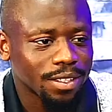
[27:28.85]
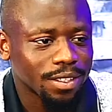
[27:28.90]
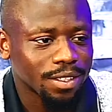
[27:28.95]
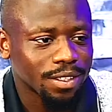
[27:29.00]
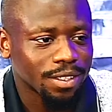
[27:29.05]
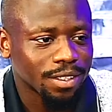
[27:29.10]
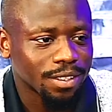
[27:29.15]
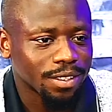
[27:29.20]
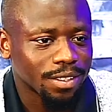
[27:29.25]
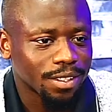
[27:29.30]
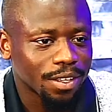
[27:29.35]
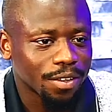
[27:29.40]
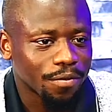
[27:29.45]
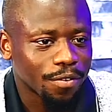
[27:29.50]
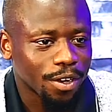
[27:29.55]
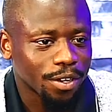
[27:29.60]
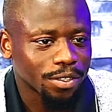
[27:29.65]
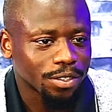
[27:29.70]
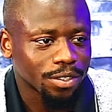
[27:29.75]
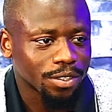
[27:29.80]
uh that
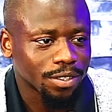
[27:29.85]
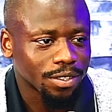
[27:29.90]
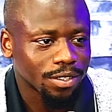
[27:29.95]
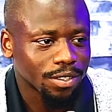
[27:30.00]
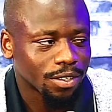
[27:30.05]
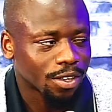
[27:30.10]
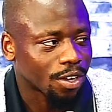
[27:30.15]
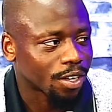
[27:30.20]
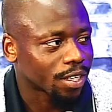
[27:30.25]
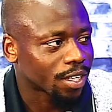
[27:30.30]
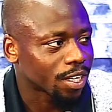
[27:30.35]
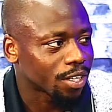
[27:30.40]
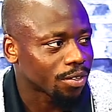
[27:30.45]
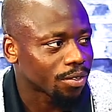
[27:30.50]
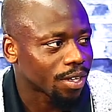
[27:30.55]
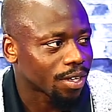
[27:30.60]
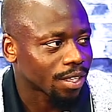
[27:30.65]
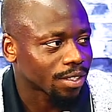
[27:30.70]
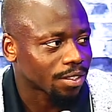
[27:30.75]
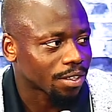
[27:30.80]
verse, or can you
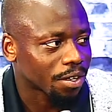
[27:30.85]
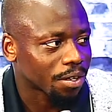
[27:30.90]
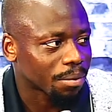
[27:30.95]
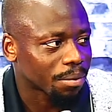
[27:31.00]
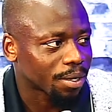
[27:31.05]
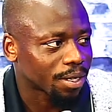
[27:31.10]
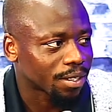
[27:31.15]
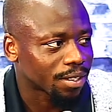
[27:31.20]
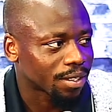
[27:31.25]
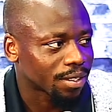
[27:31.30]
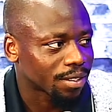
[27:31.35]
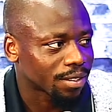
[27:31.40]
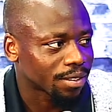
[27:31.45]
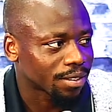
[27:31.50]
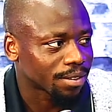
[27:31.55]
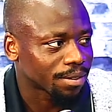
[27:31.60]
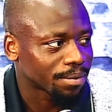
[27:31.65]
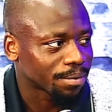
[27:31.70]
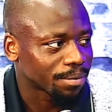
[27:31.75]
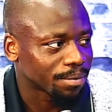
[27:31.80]
not talk about that?
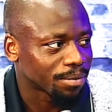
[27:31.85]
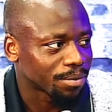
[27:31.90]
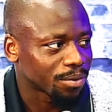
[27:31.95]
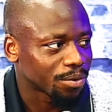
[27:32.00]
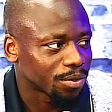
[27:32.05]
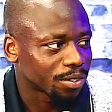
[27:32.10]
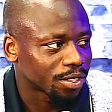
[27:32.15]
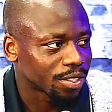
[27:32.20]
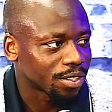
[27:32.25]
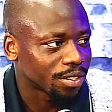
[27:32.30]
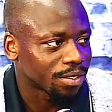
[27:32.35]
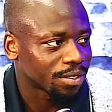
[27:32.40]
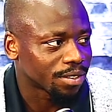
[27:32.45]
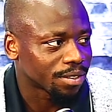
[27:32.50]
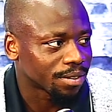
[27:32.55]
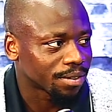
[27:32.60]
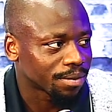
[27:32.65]
Ah, uh, you the... talking